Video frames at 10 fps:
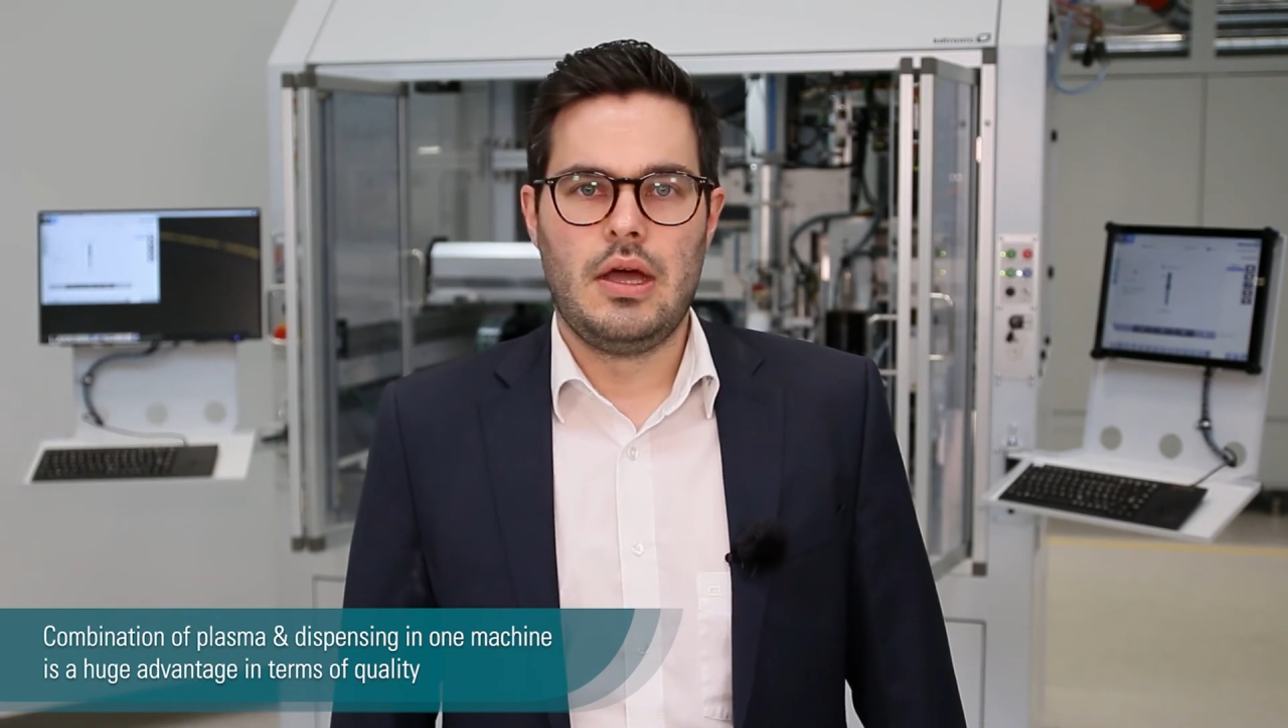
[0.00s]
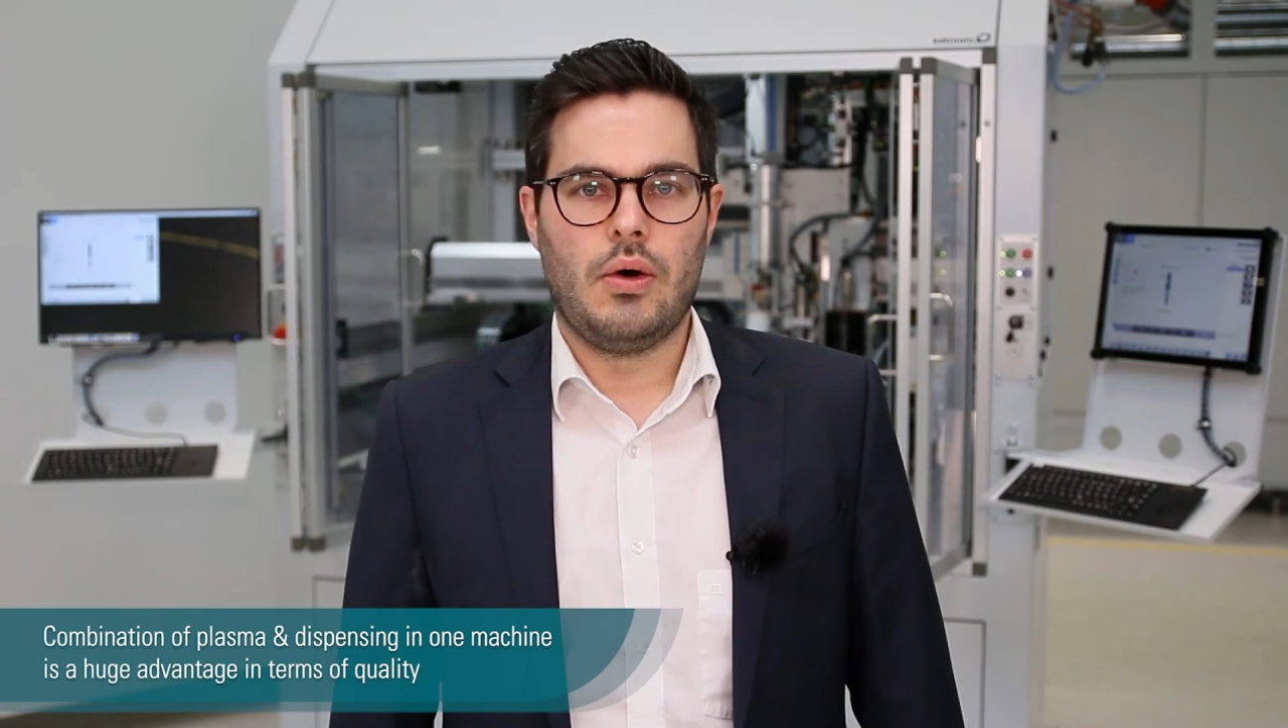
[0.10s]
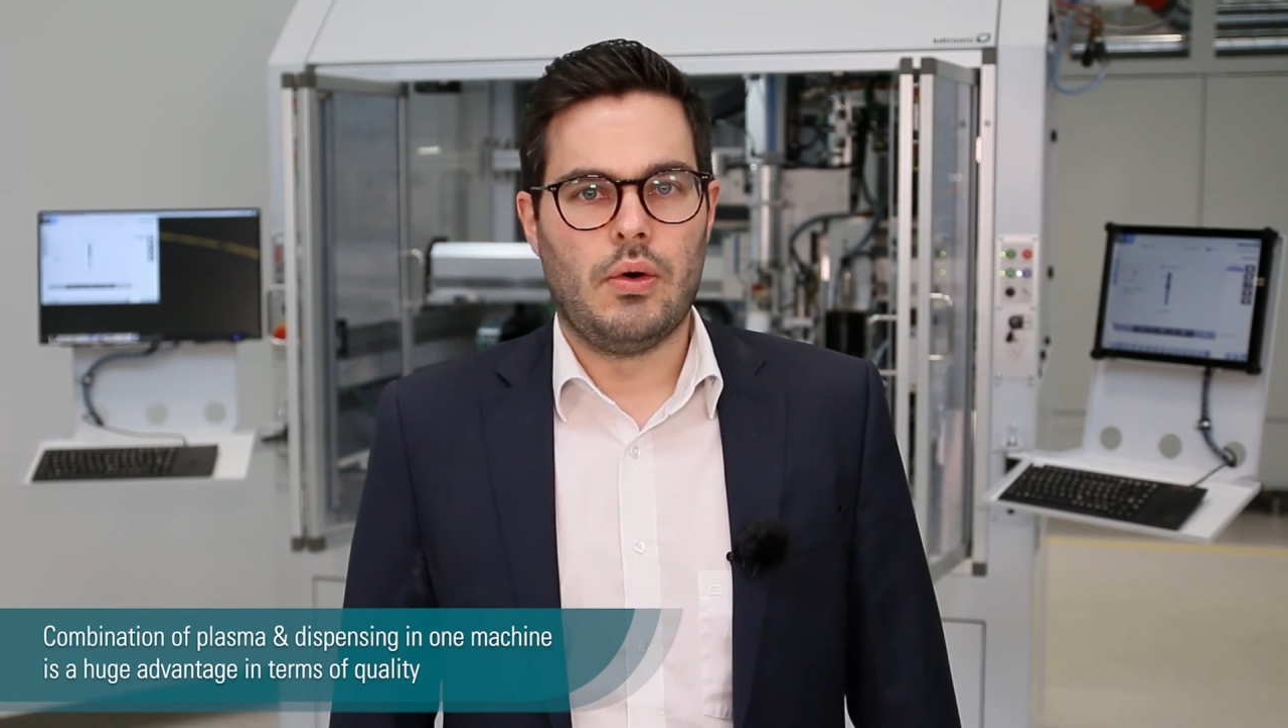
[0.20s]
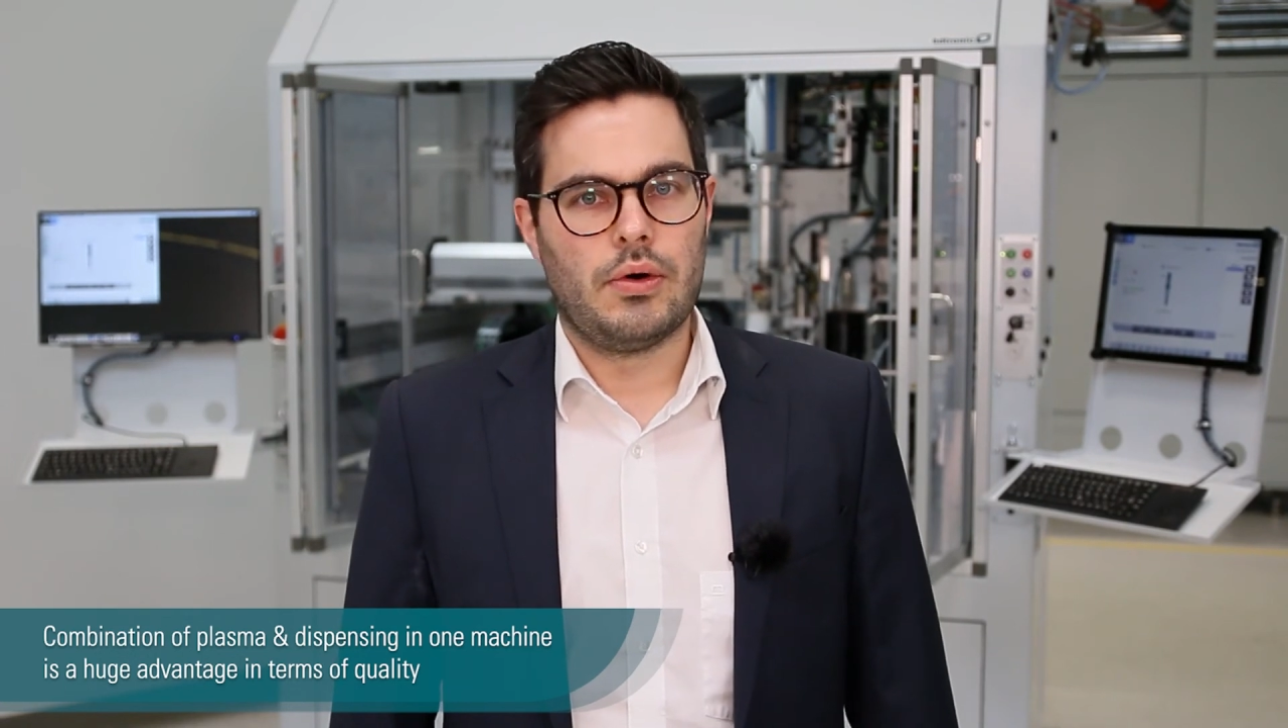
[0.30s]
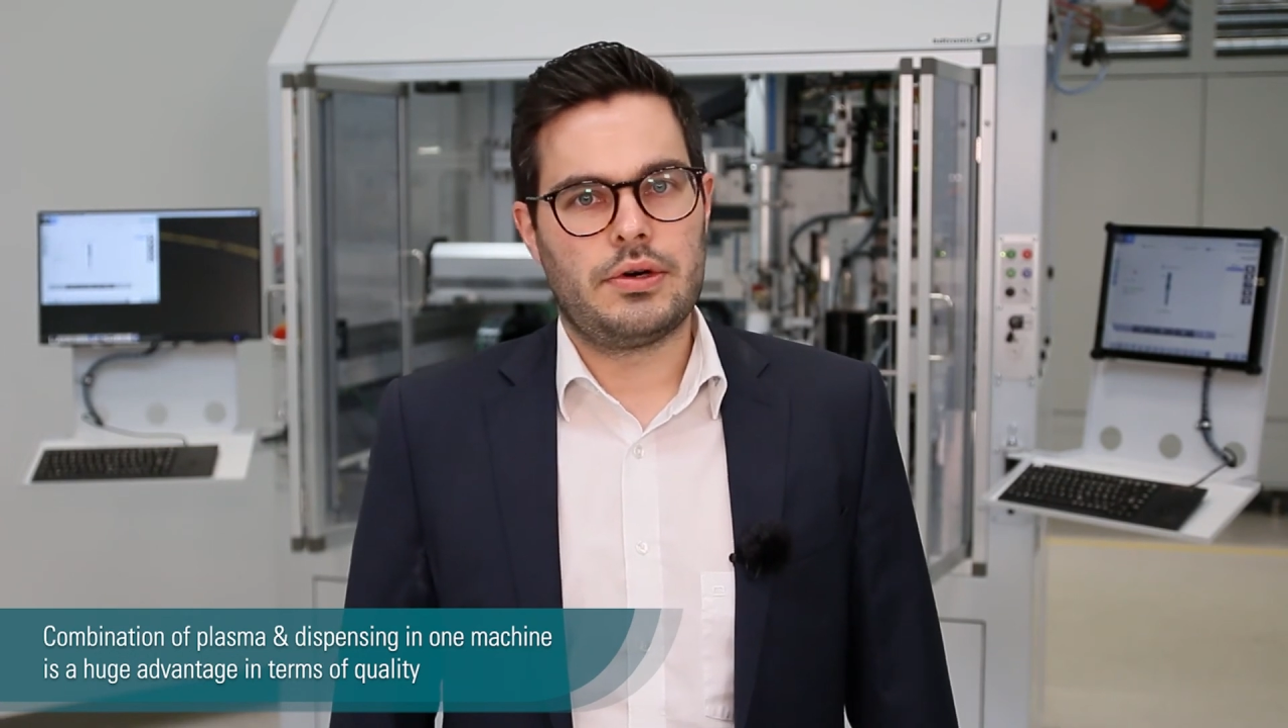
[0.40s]

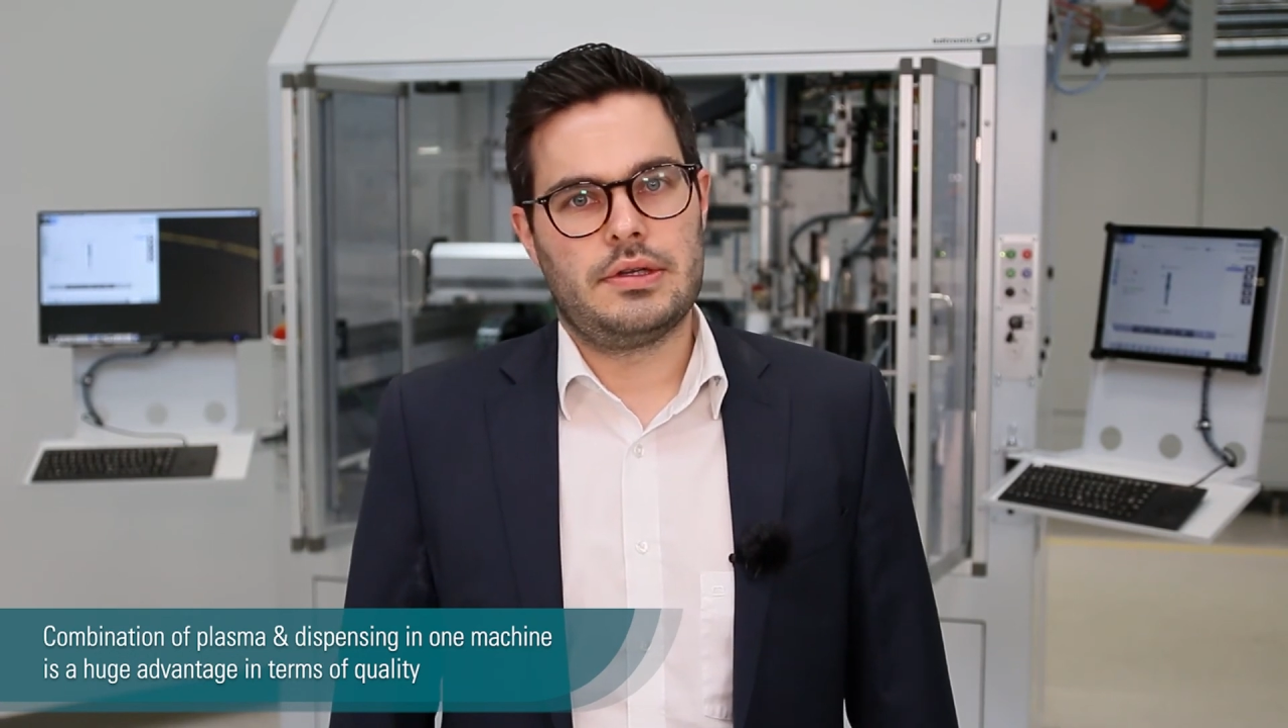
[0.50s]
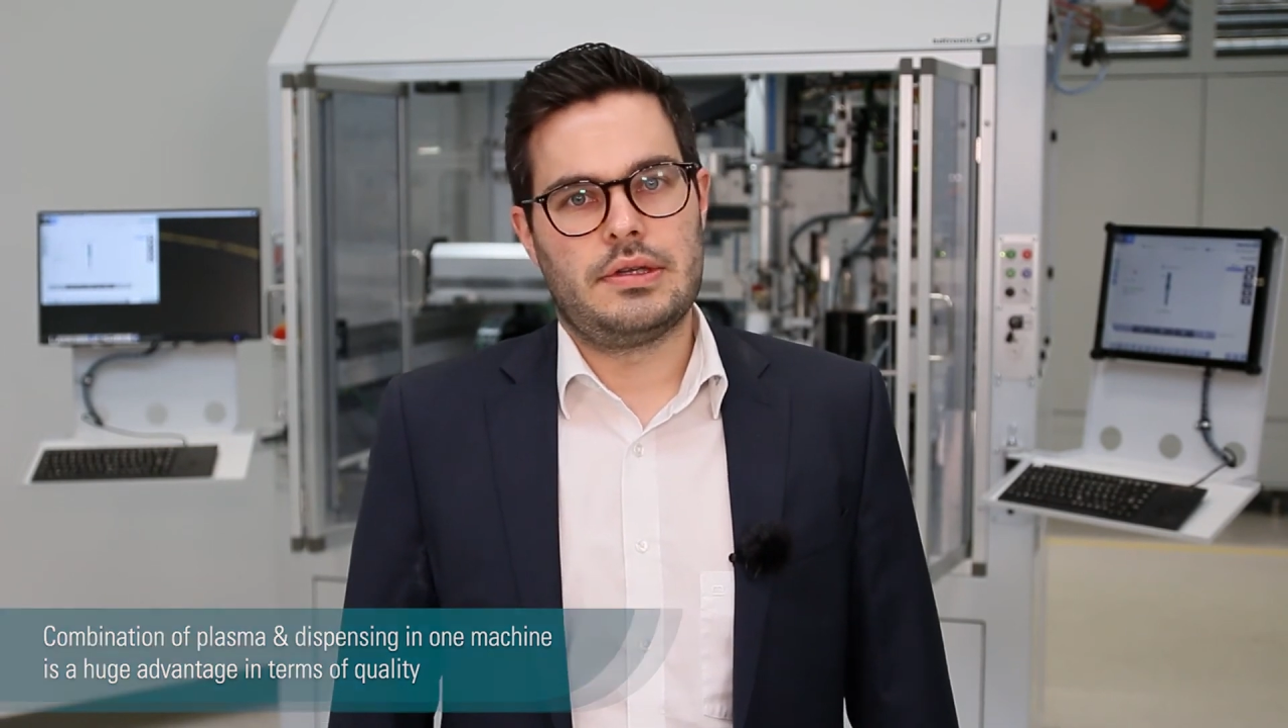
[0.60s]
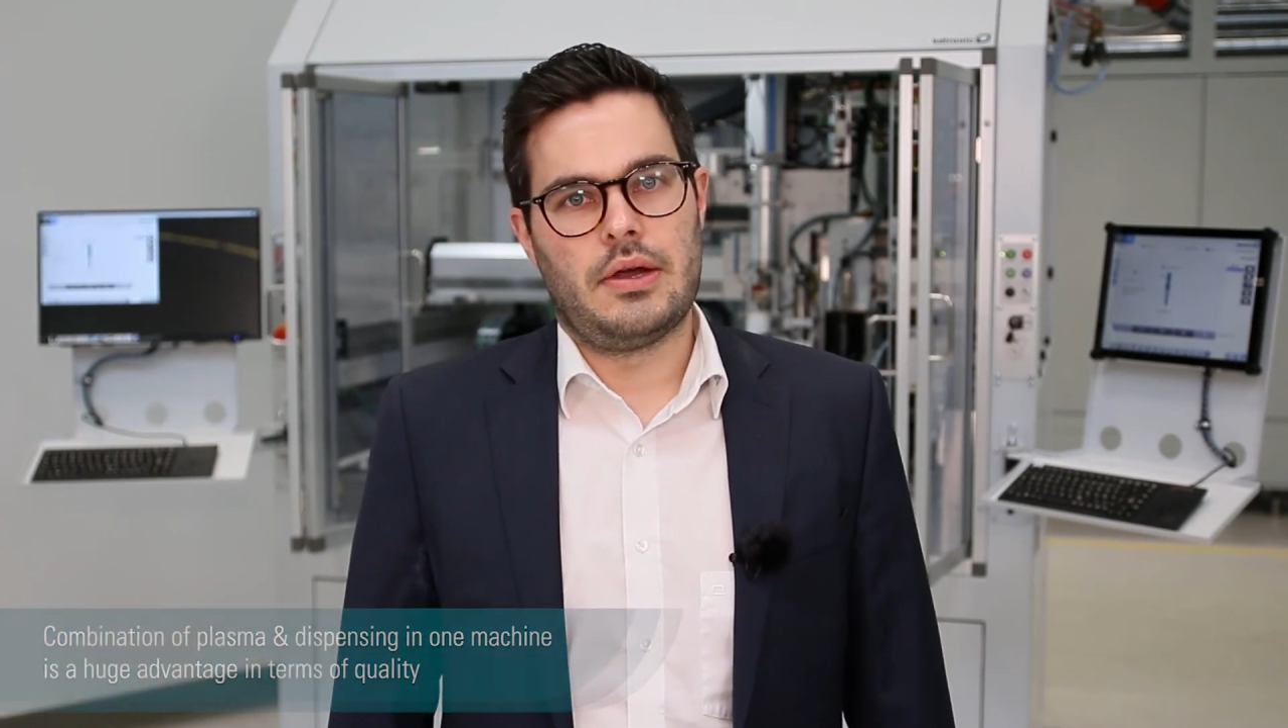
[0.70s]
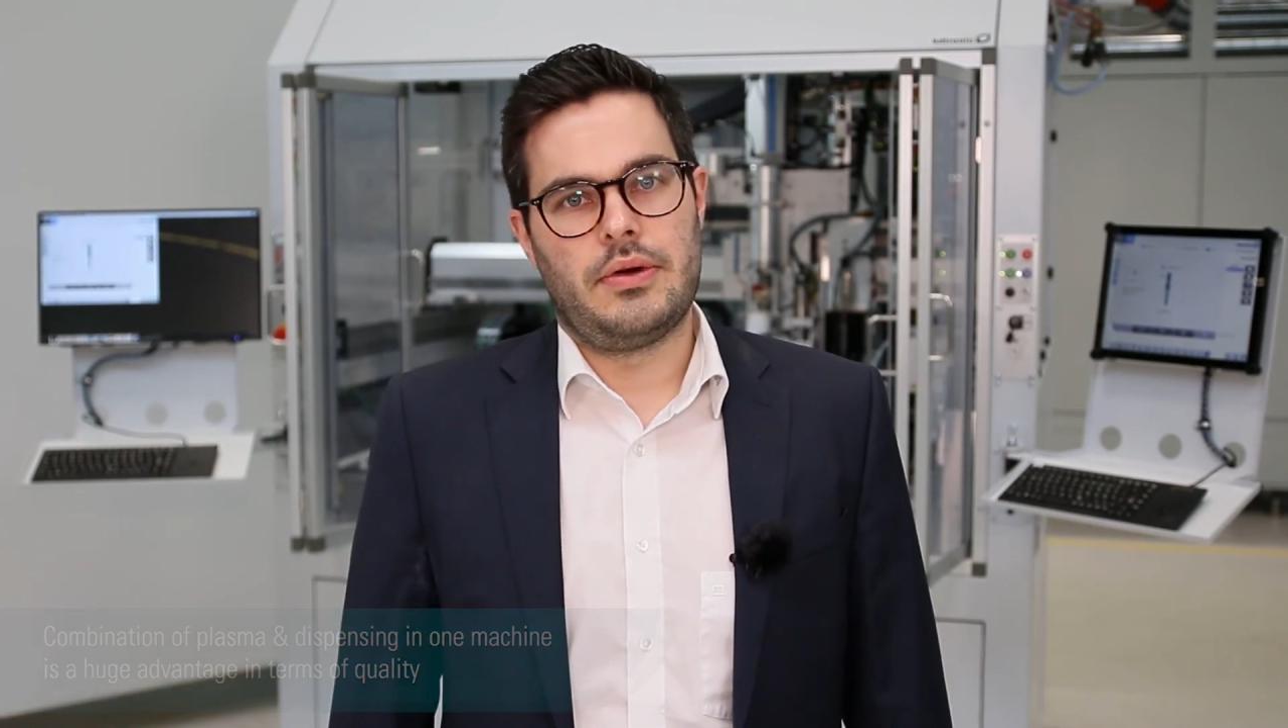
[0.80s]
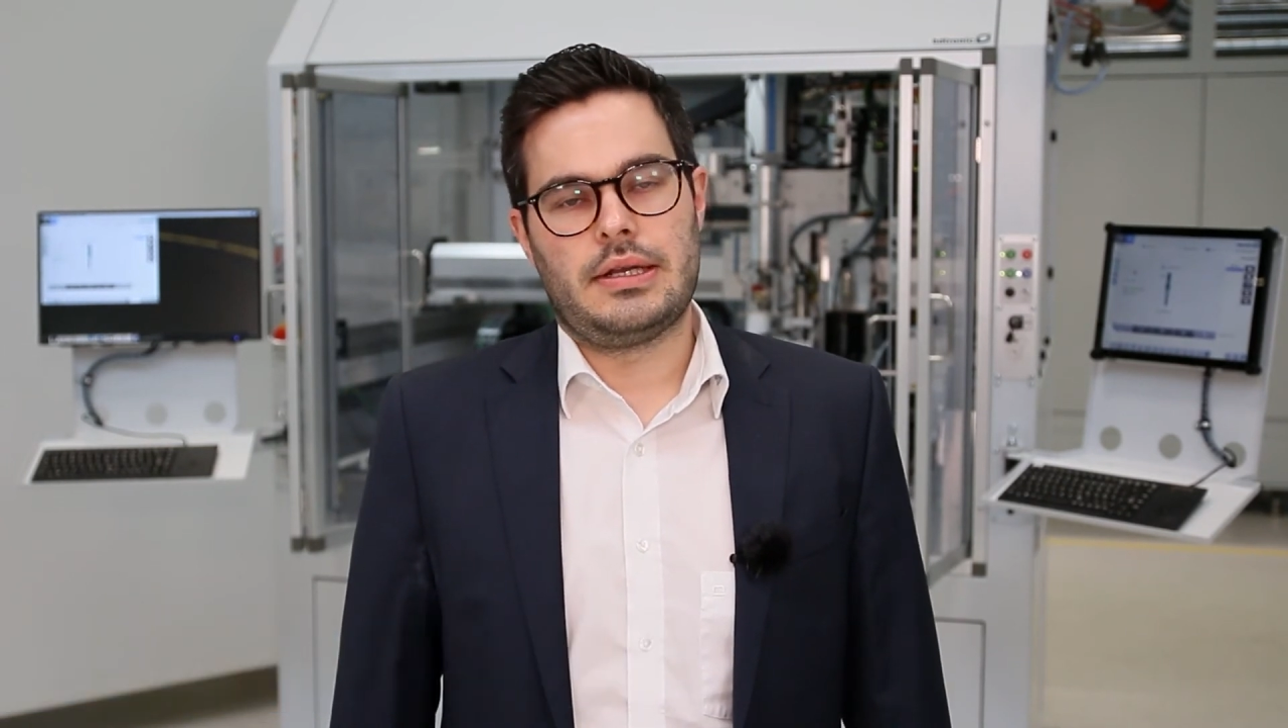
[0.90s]
or
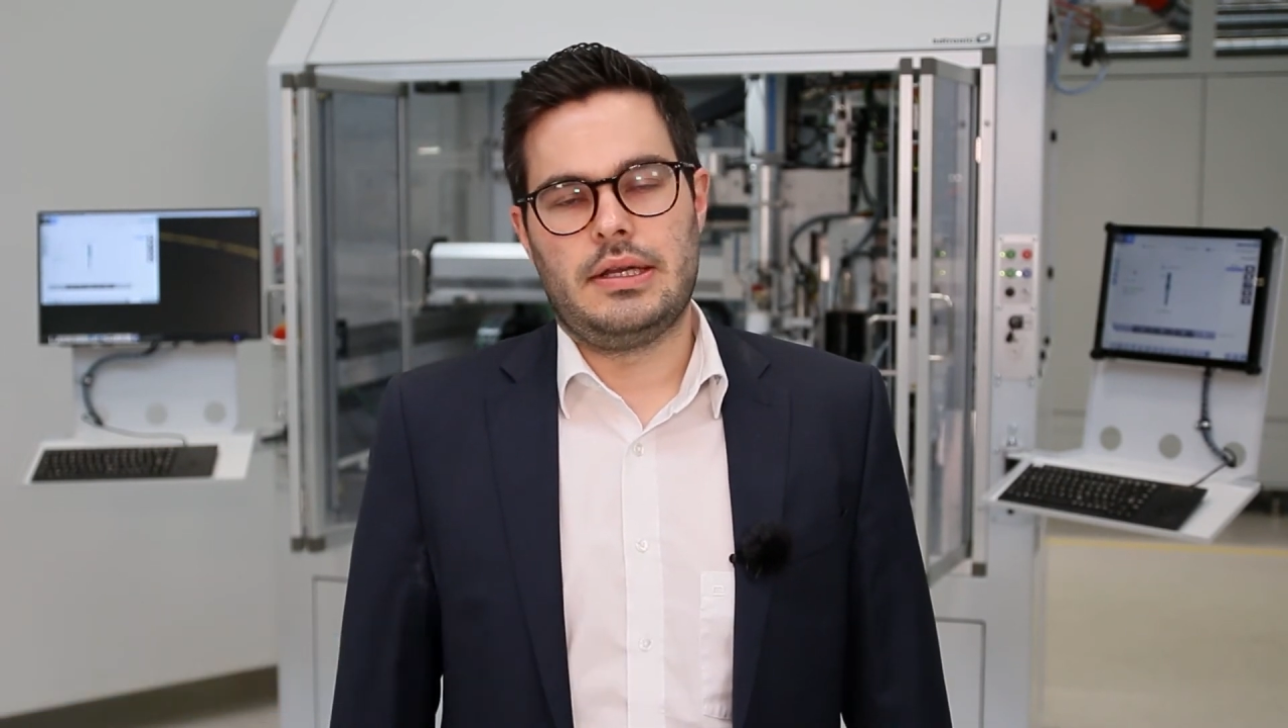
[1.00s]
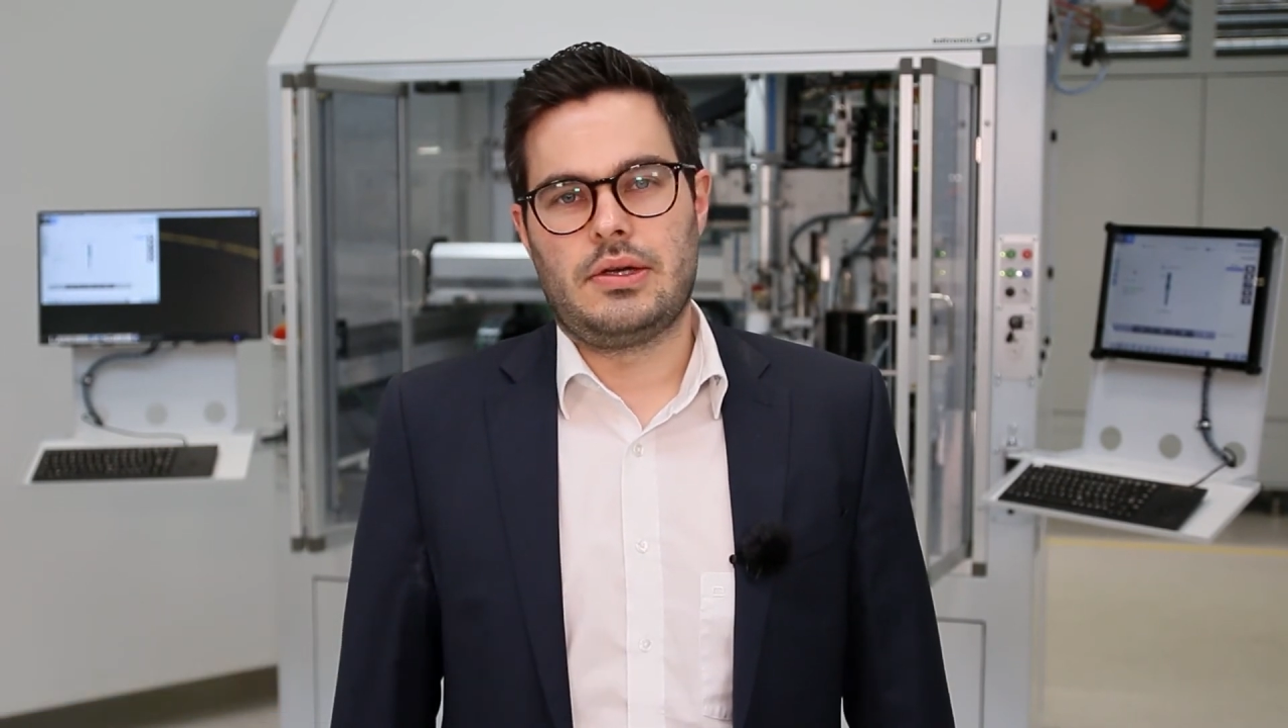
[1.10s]
directly